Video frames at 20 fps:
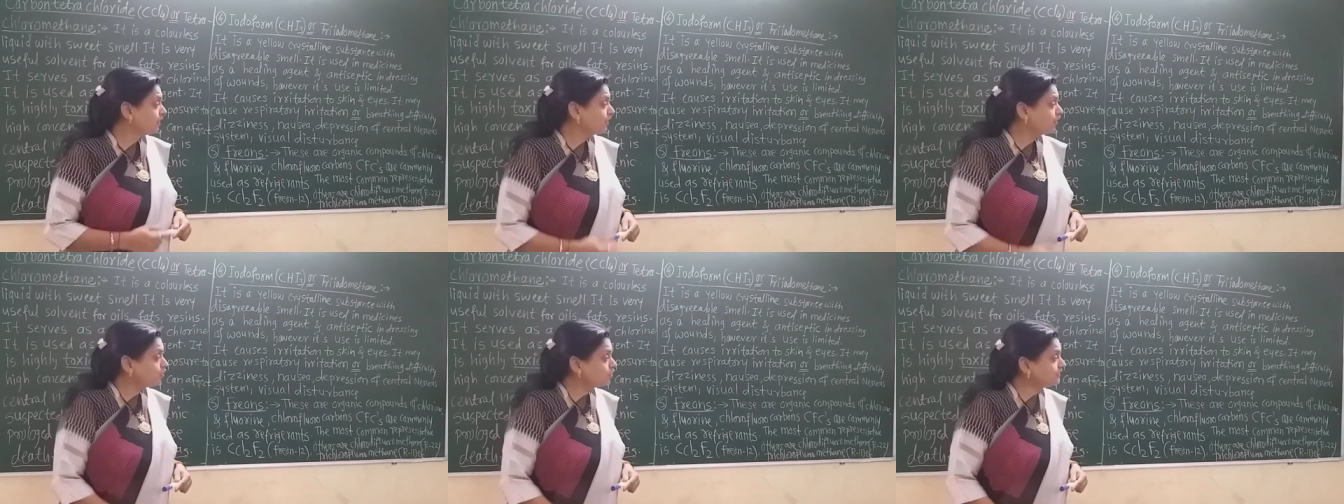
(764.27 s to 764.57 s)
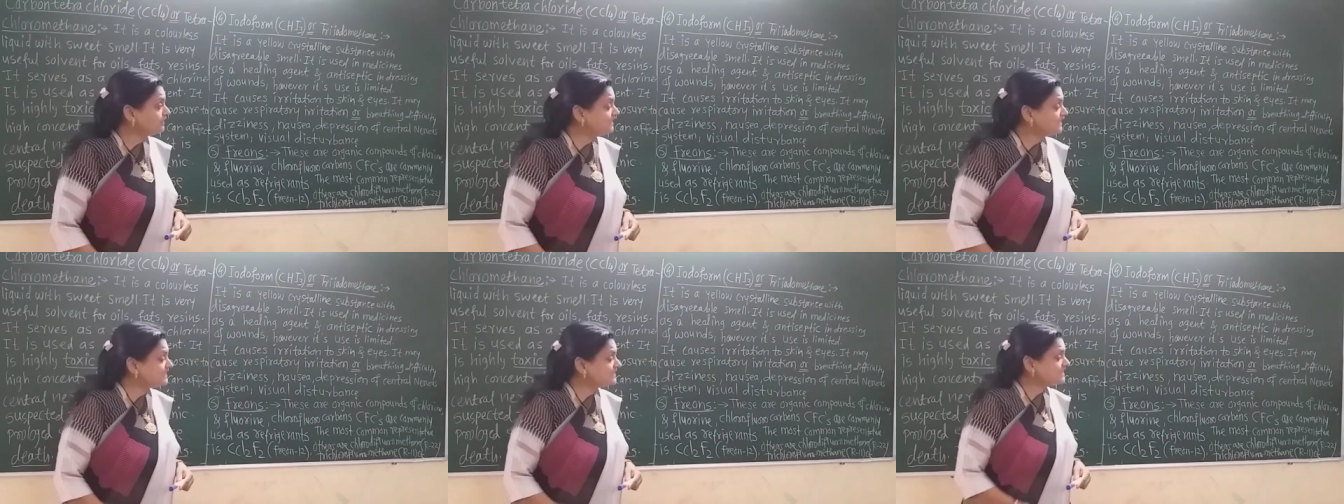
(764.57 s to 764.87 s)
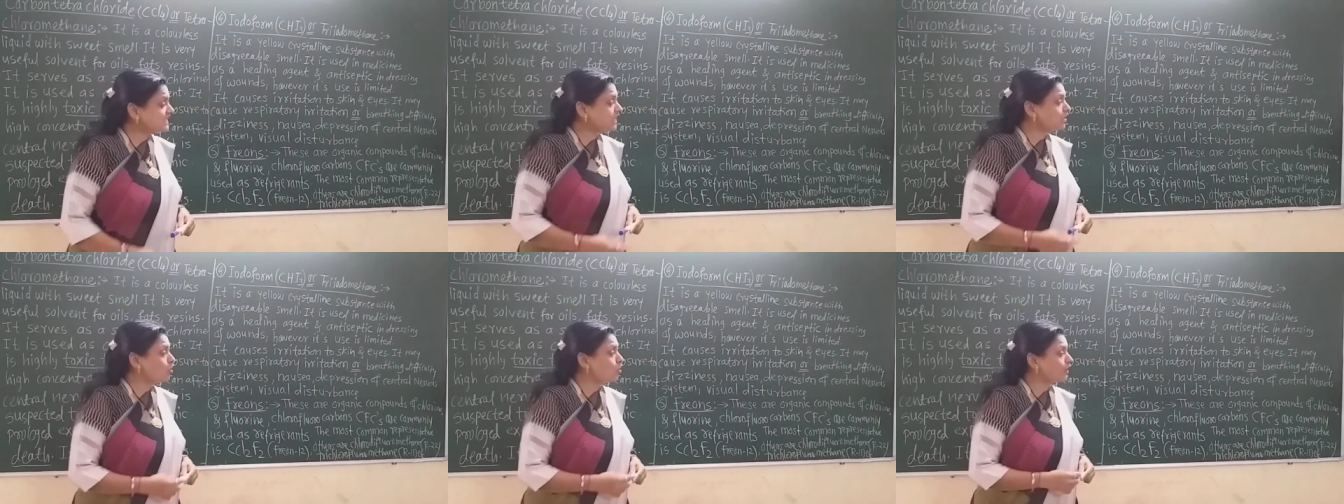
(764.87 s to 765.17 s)
Now these
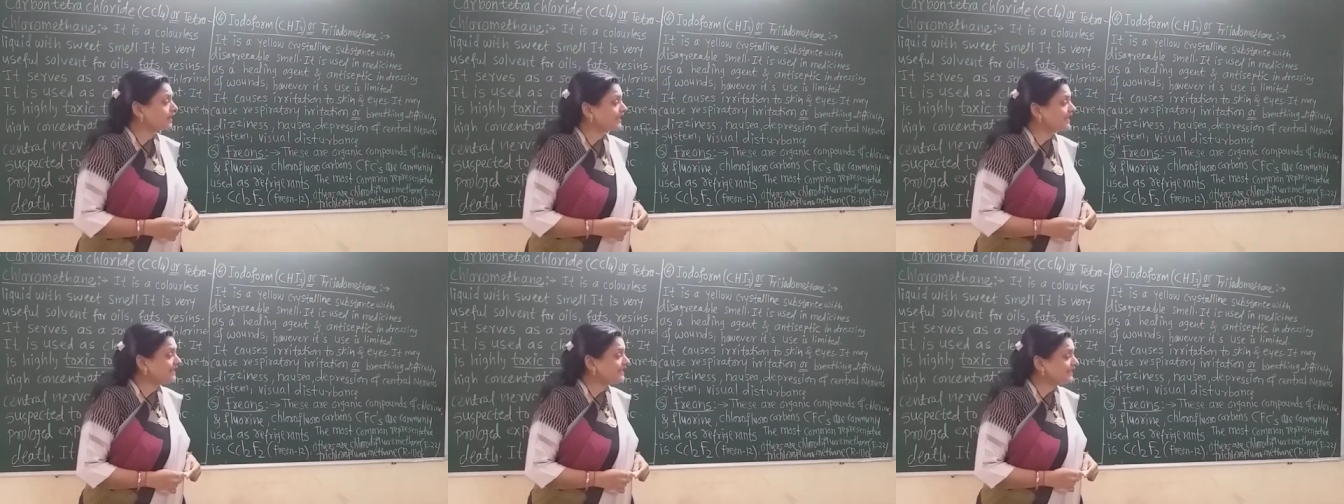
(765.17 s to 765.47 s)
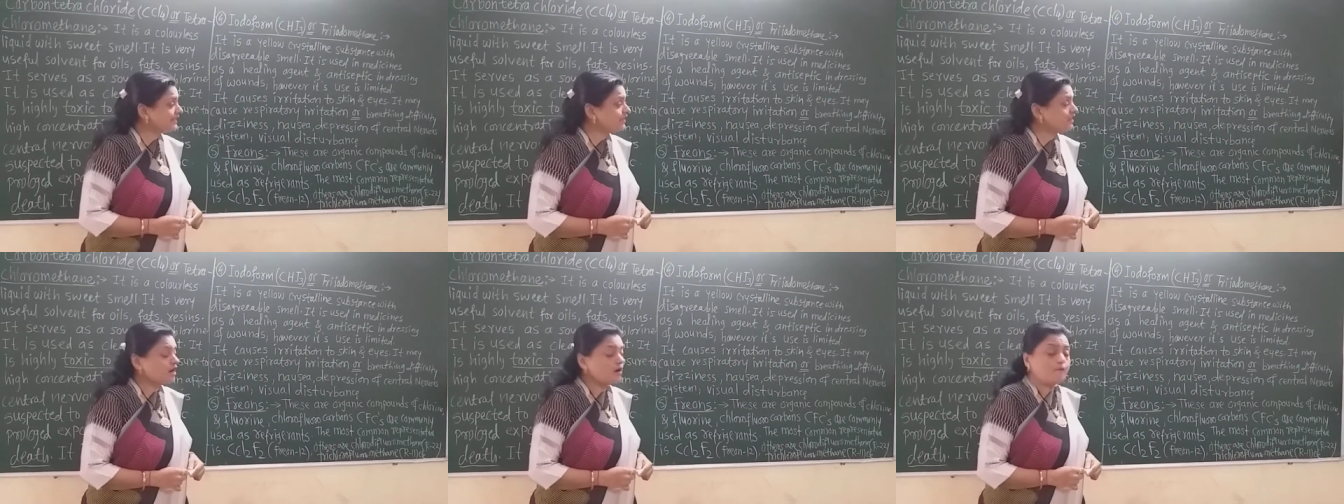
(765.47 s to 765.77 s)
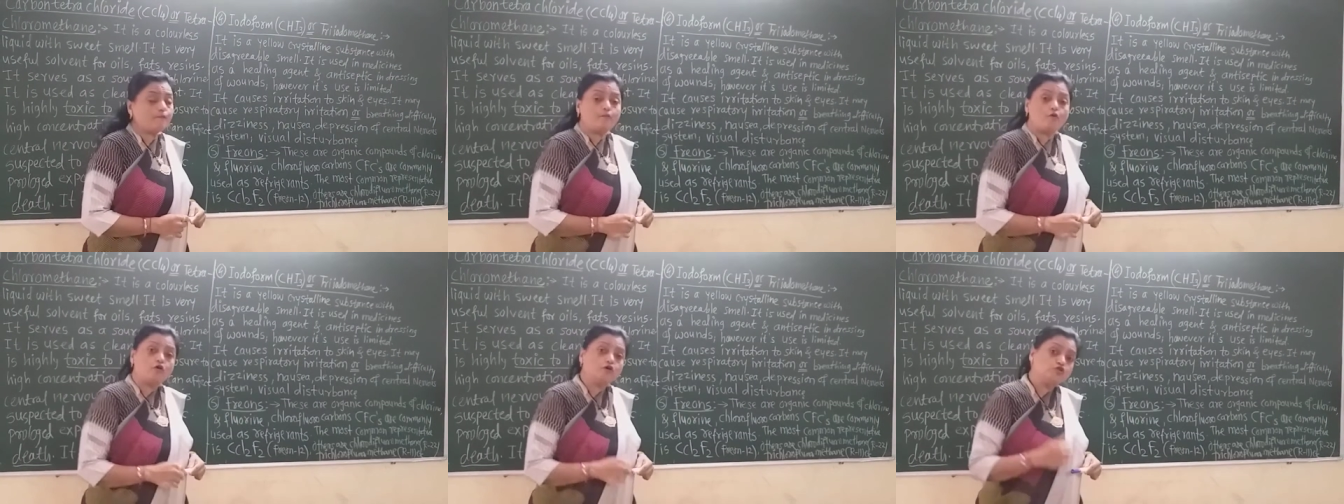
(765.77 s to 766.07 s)
are organic
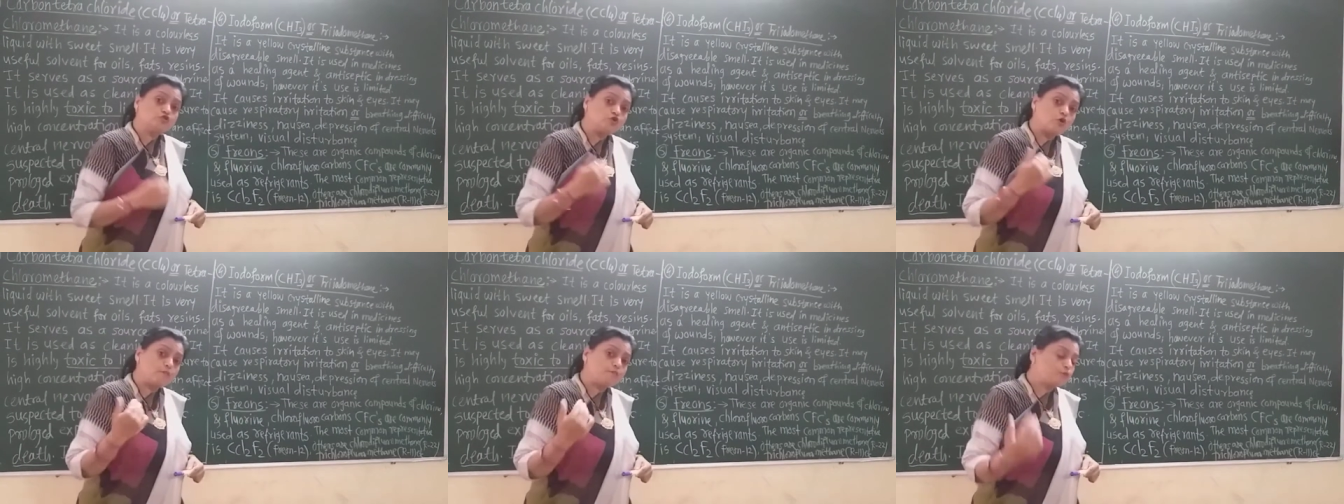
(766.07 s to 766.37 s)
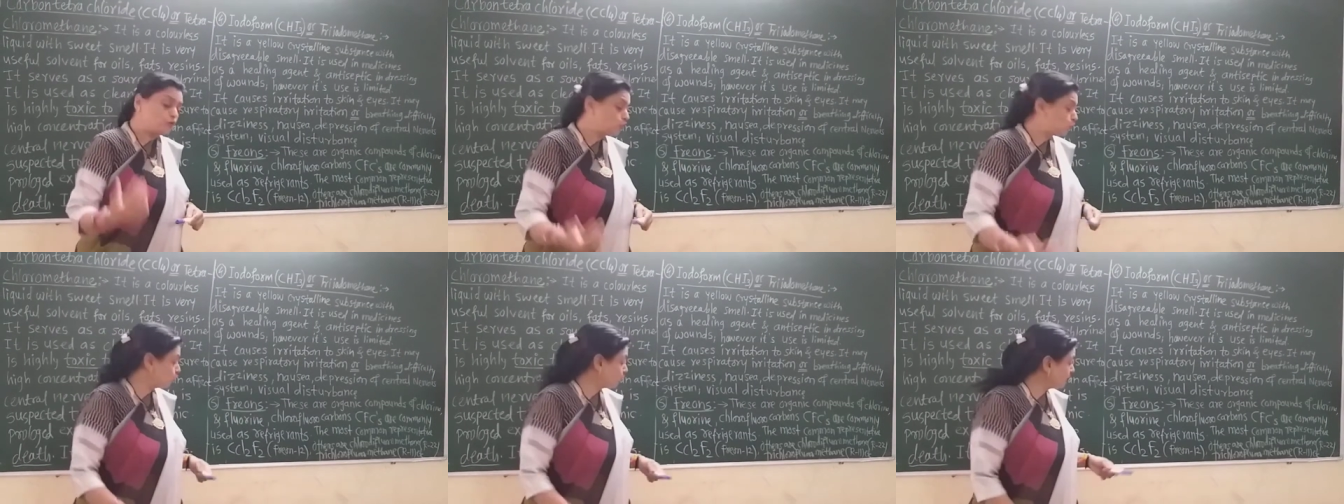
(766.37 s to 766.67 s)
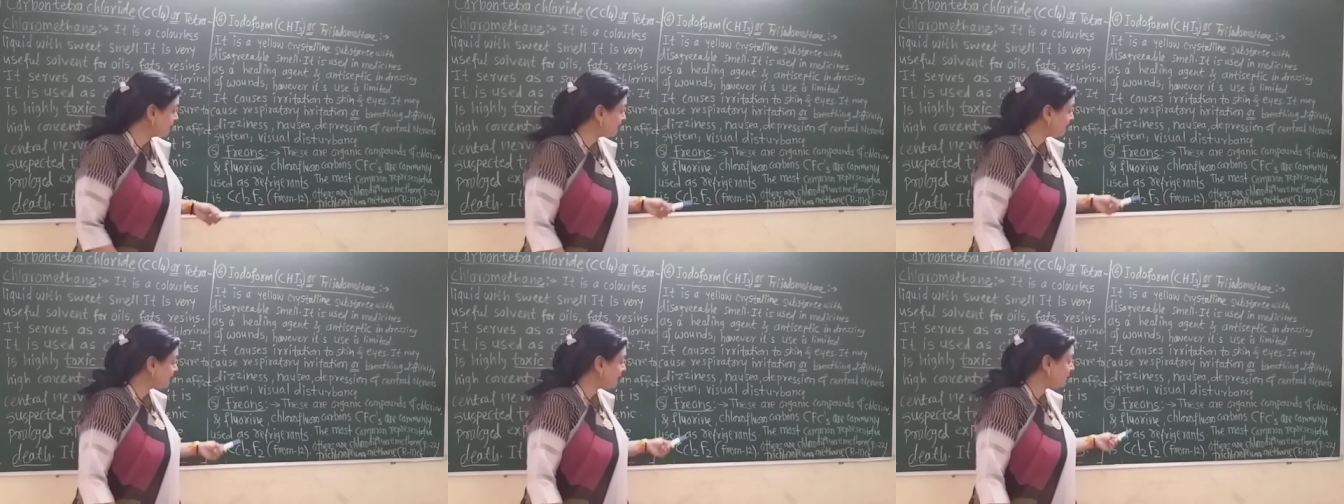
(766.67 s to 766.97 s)
compounds of
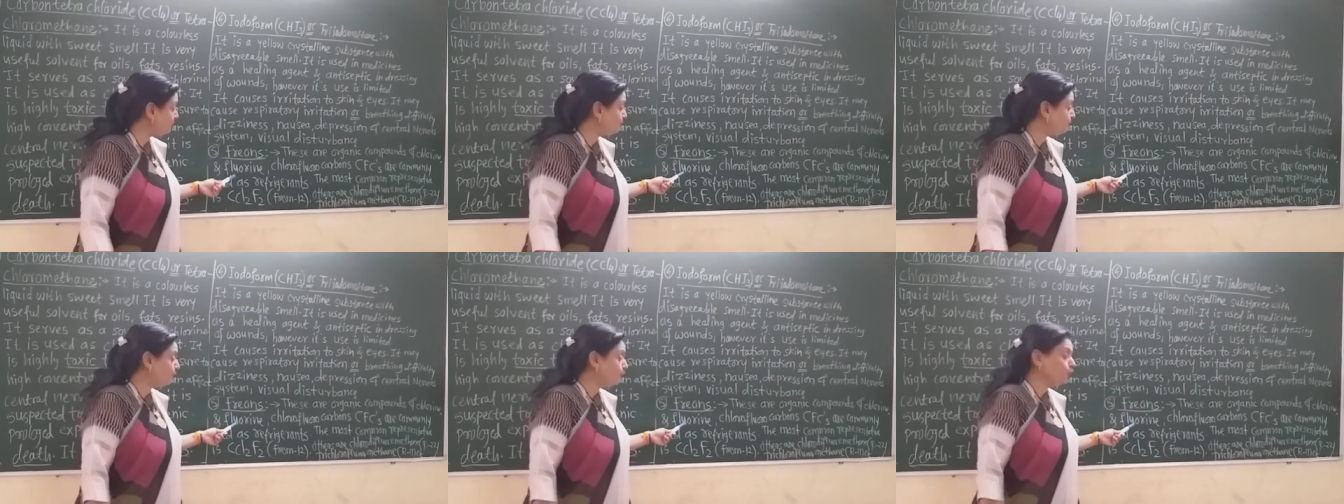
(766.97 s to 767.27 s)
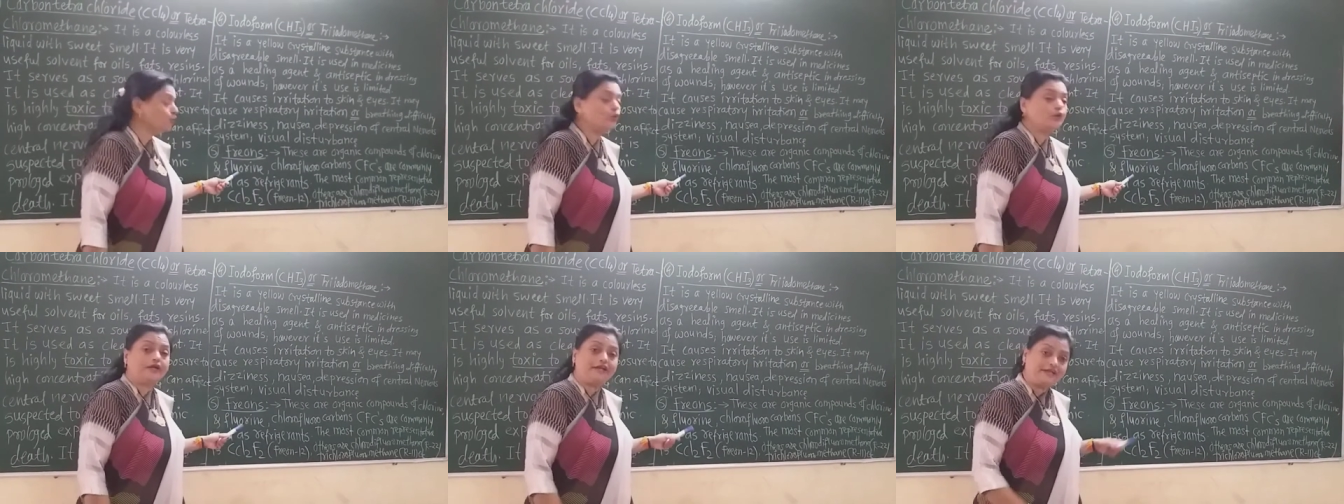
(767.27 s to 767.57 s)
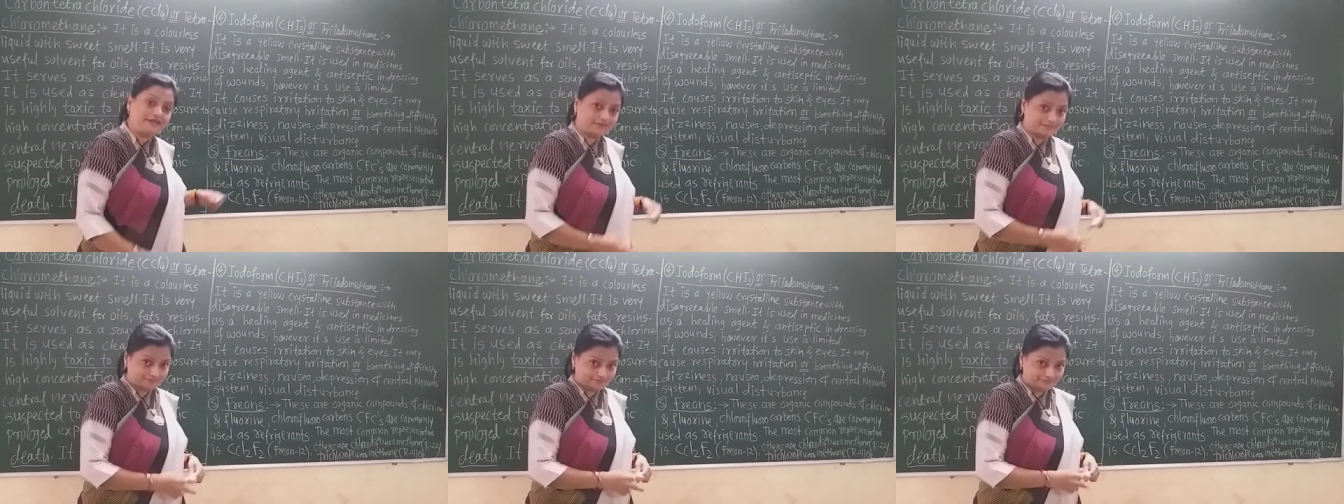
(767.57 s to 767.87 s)
chlorine and fluorine